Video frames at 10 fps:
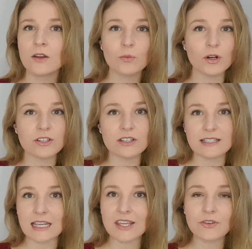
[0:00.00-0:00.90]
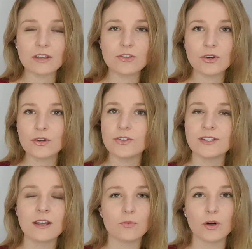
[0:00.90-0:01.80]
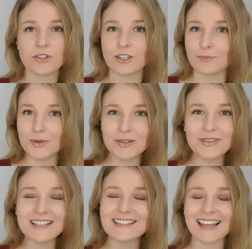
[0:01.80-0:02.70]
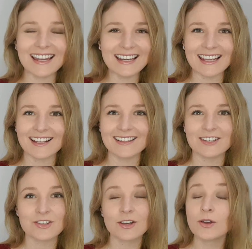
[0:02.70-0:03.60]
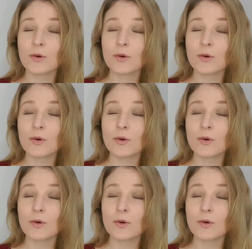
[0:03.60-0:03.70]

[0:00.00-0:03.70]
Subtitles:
watching TV shows, watching movies in English,